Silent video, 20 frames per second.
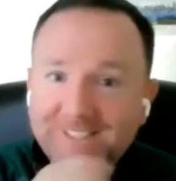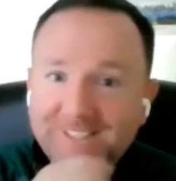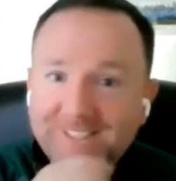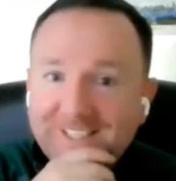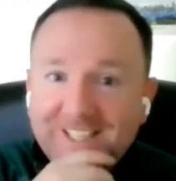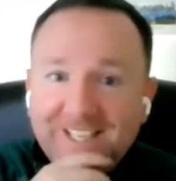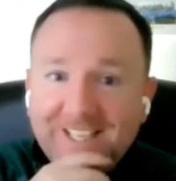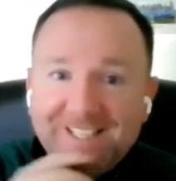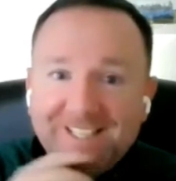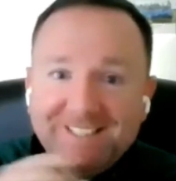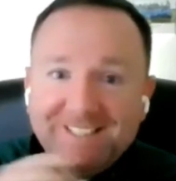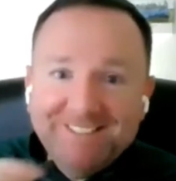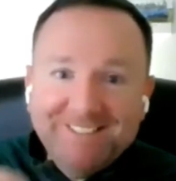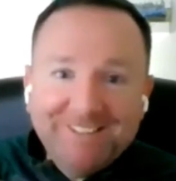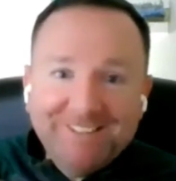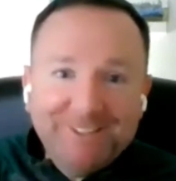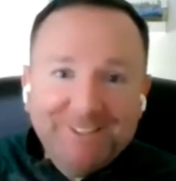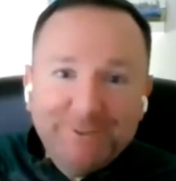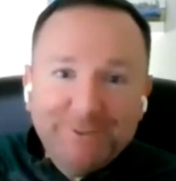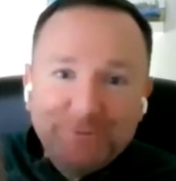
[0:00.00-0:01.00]
And again,
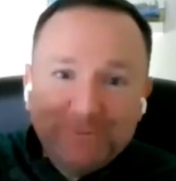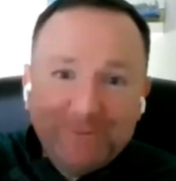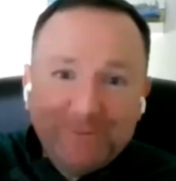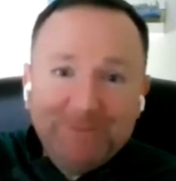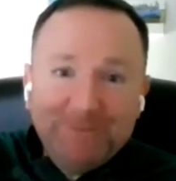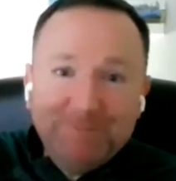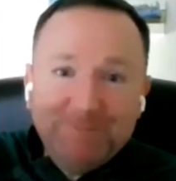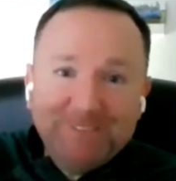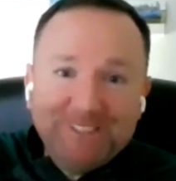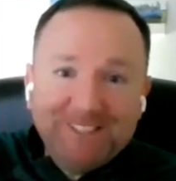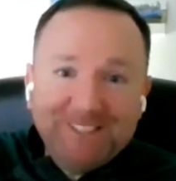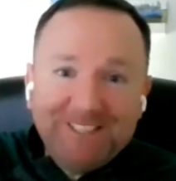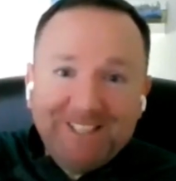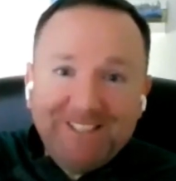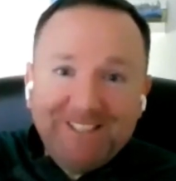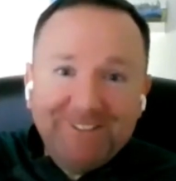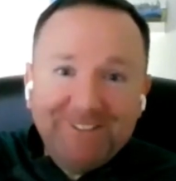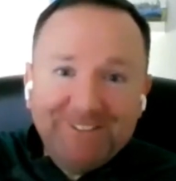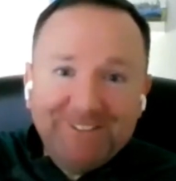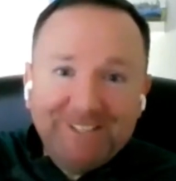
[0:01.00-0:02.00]
you've hit the
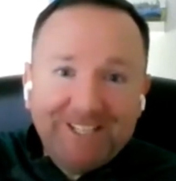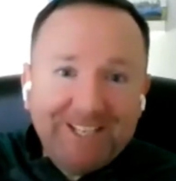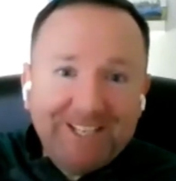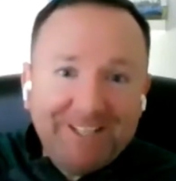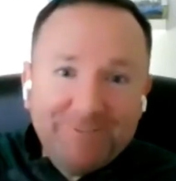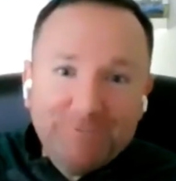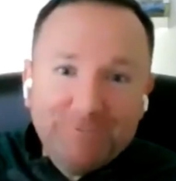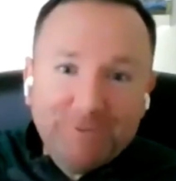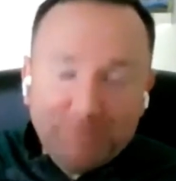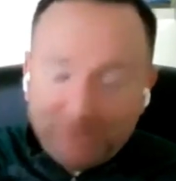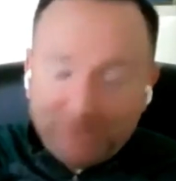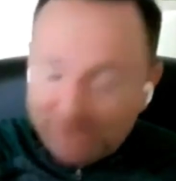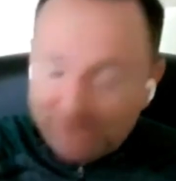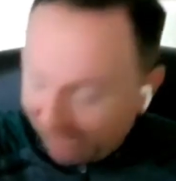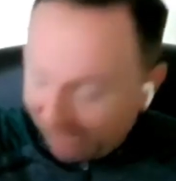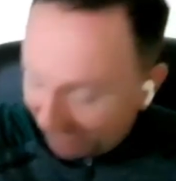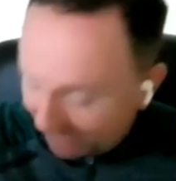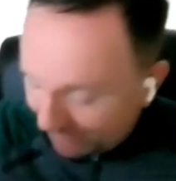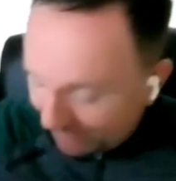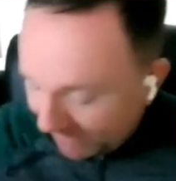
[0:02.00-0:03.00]
nail on the head with my
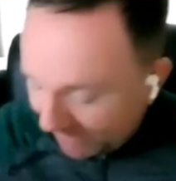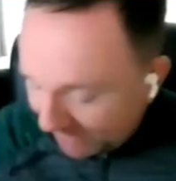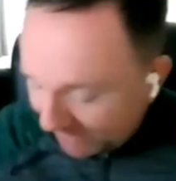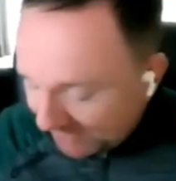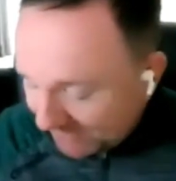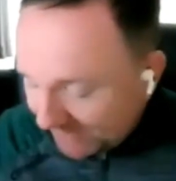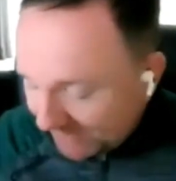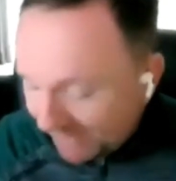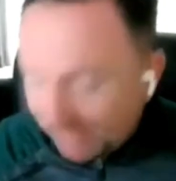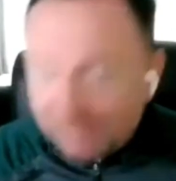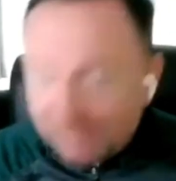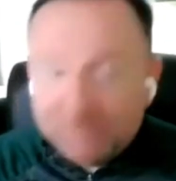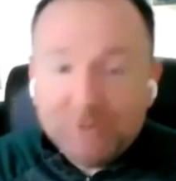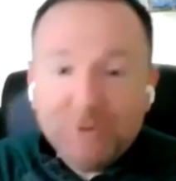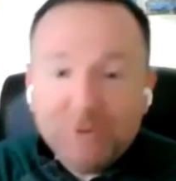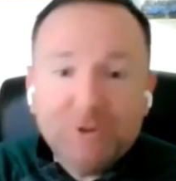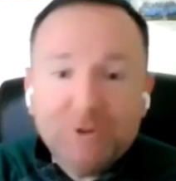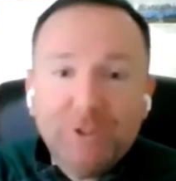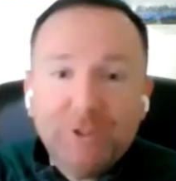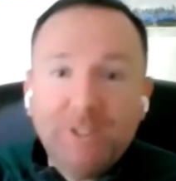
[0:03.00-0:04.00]
next question. I was
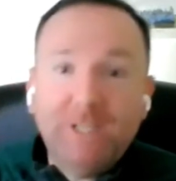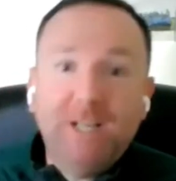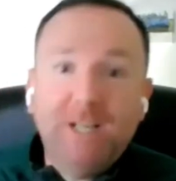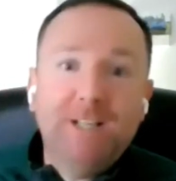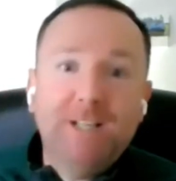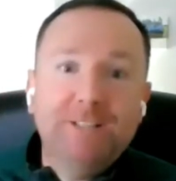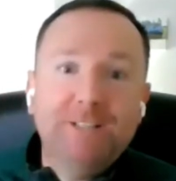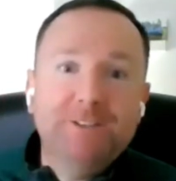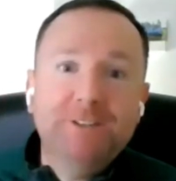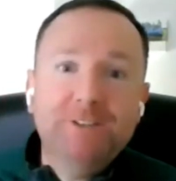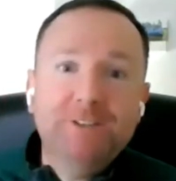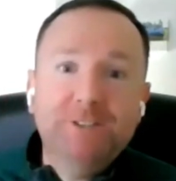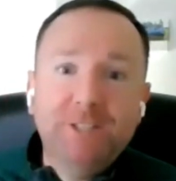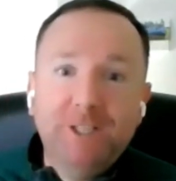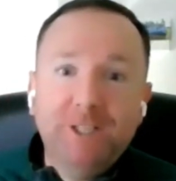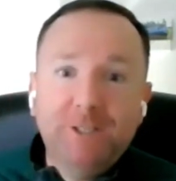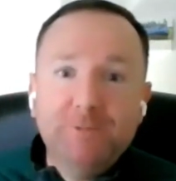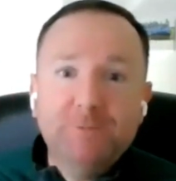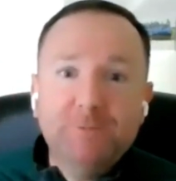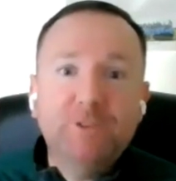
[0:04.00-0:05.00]
just going to ask, in
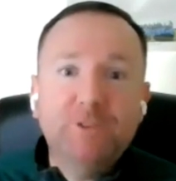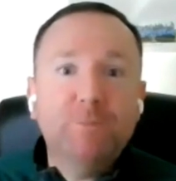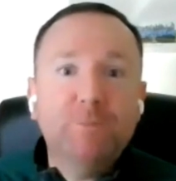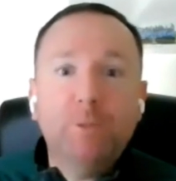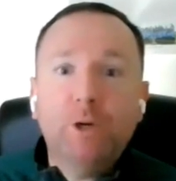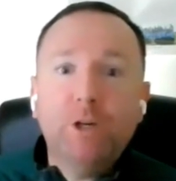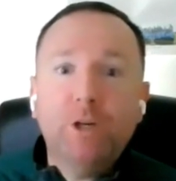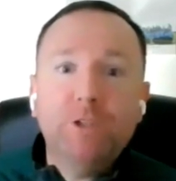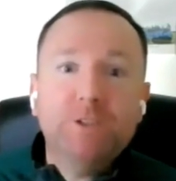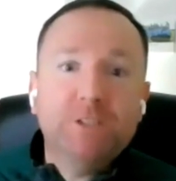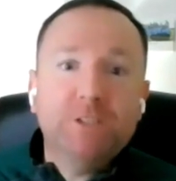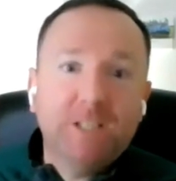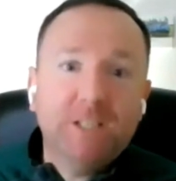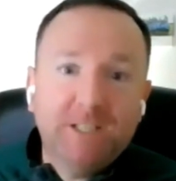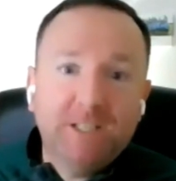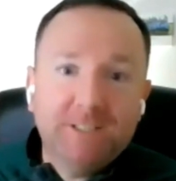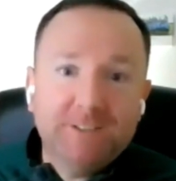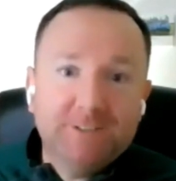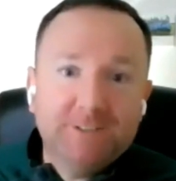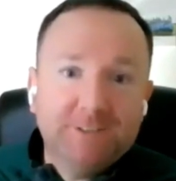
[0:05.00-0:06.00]
terms of
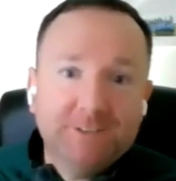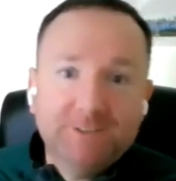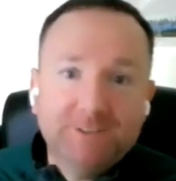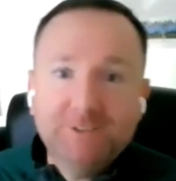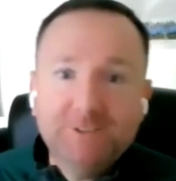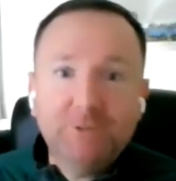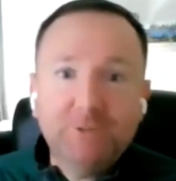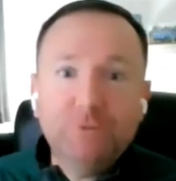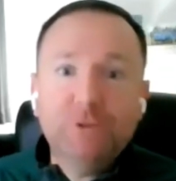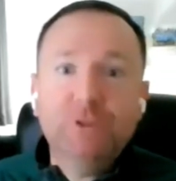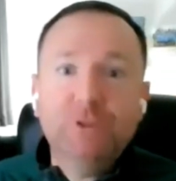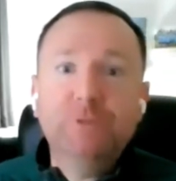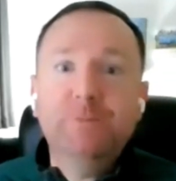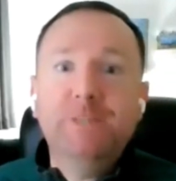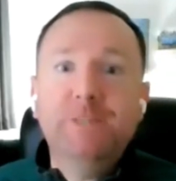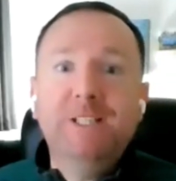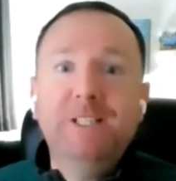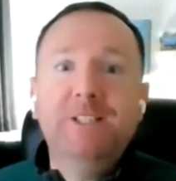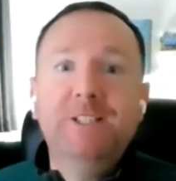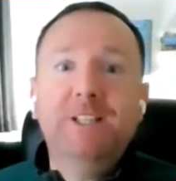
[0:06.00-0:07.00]
podcasts, social
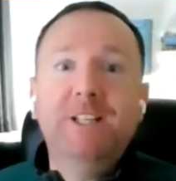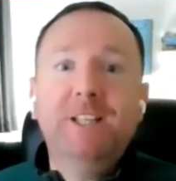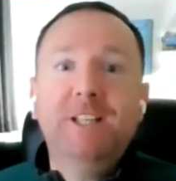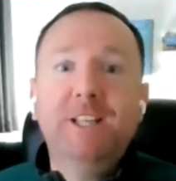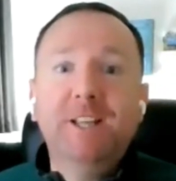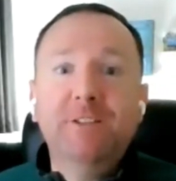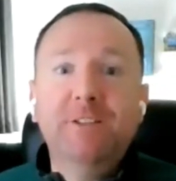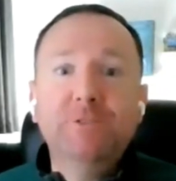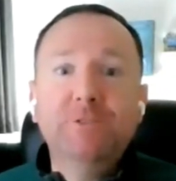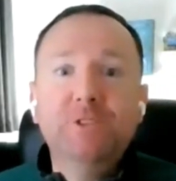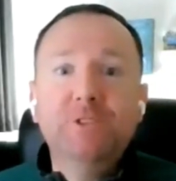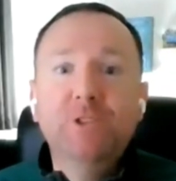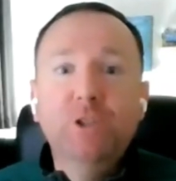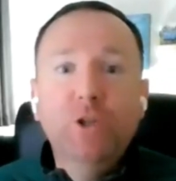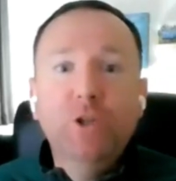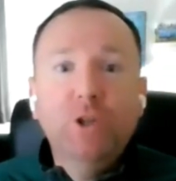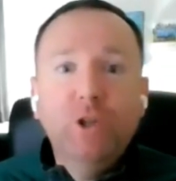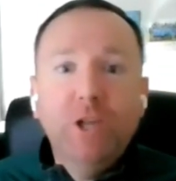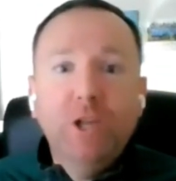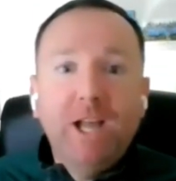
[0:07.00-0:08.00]
media accounts,
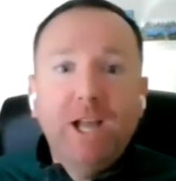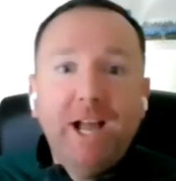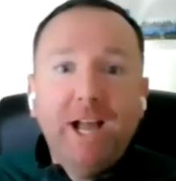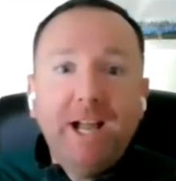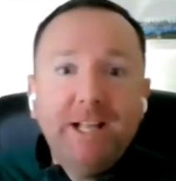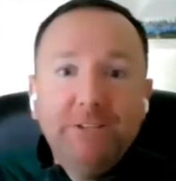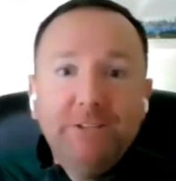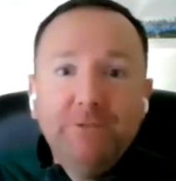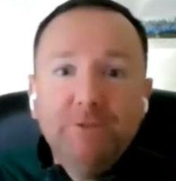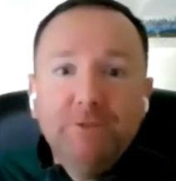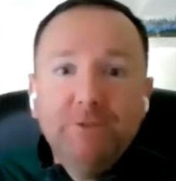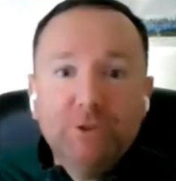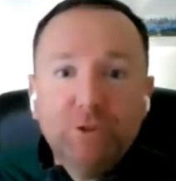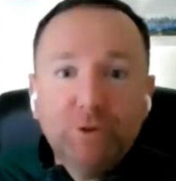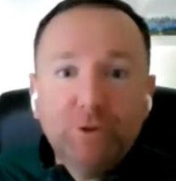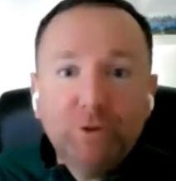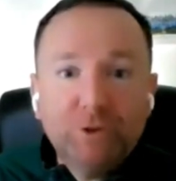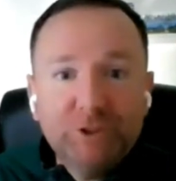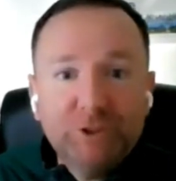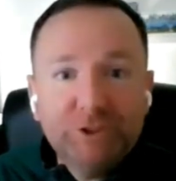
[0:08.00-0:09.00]
any
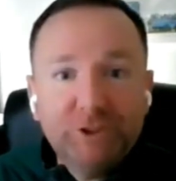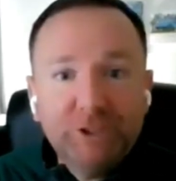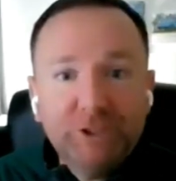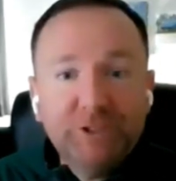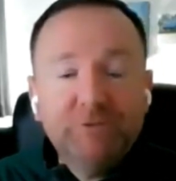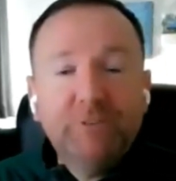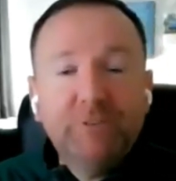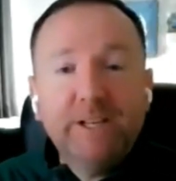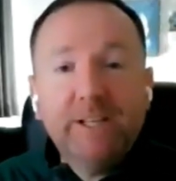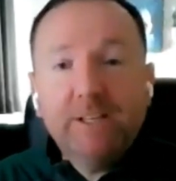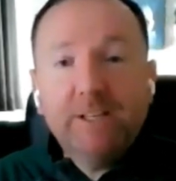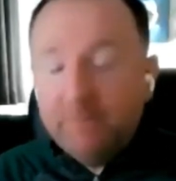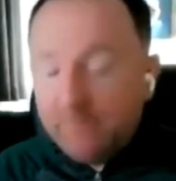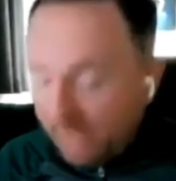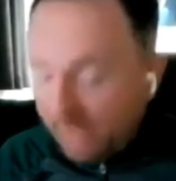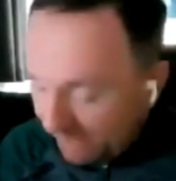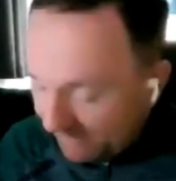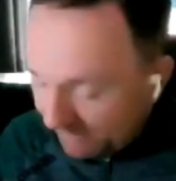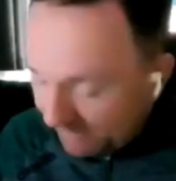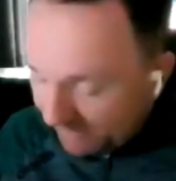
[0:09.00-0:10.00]
resources you'd
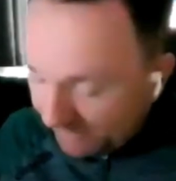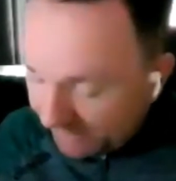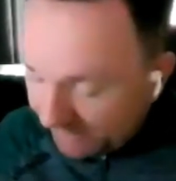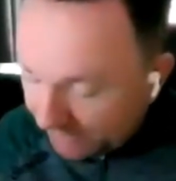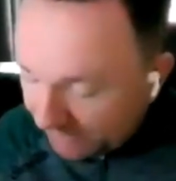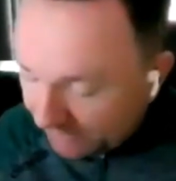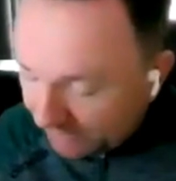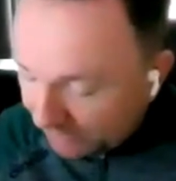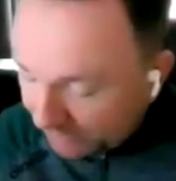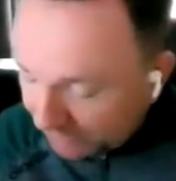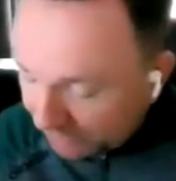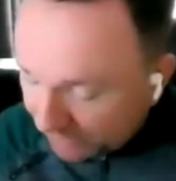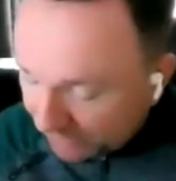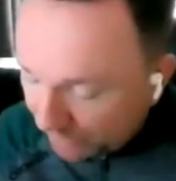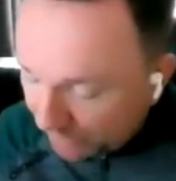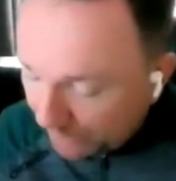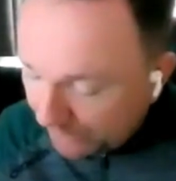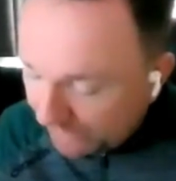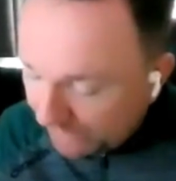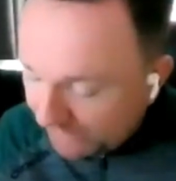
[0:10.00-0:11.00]
recommend? Like you touched
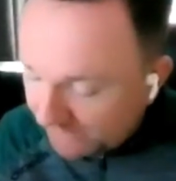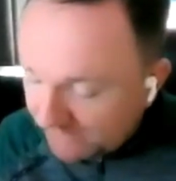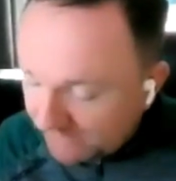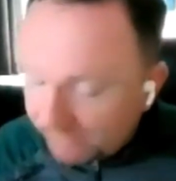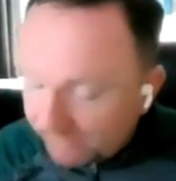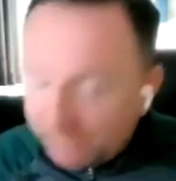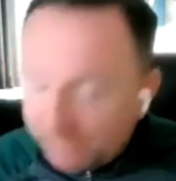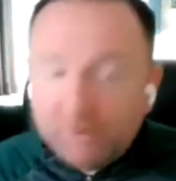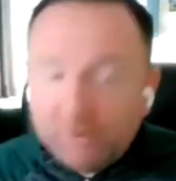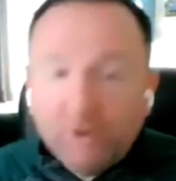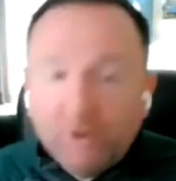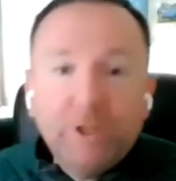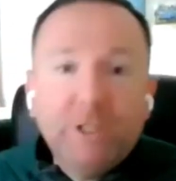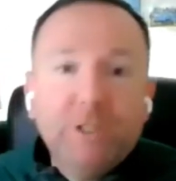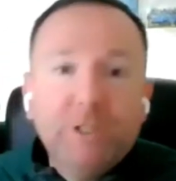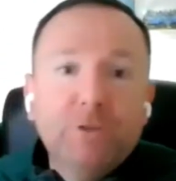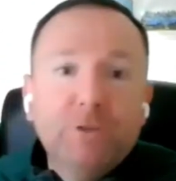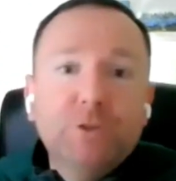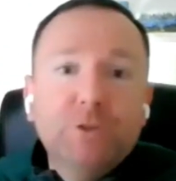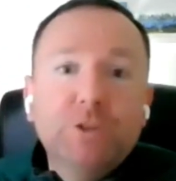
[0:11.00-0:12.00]
on Wings to Fly,
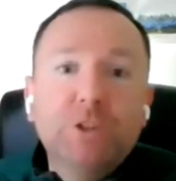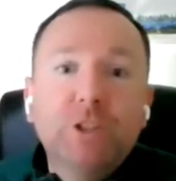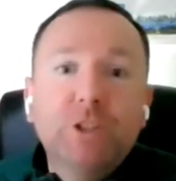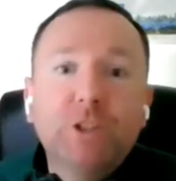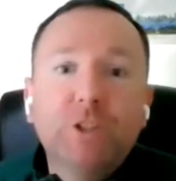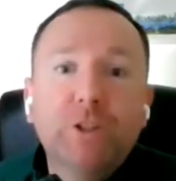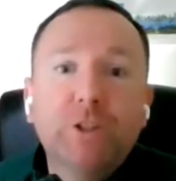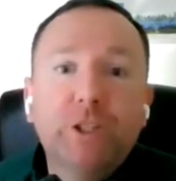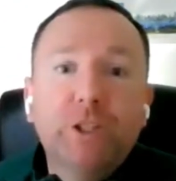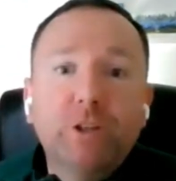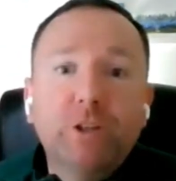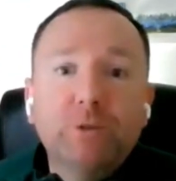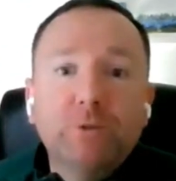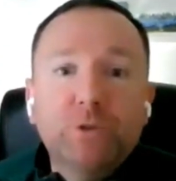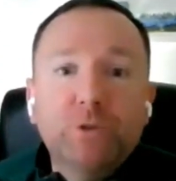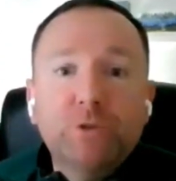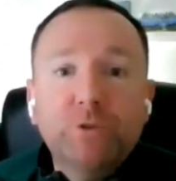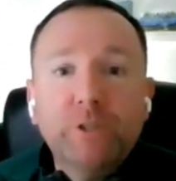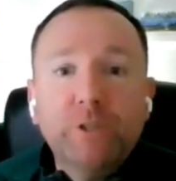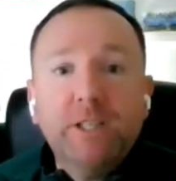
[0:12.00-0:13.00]
you touched on I
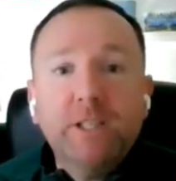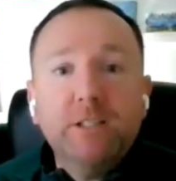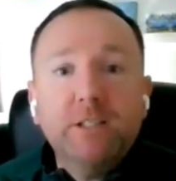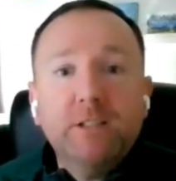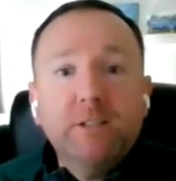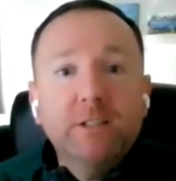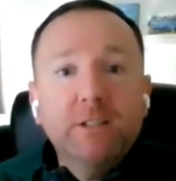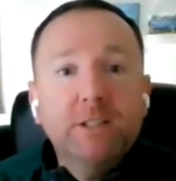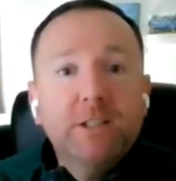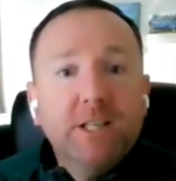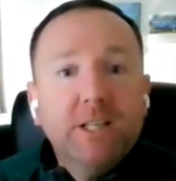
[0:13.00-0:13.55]
Coach Cricket.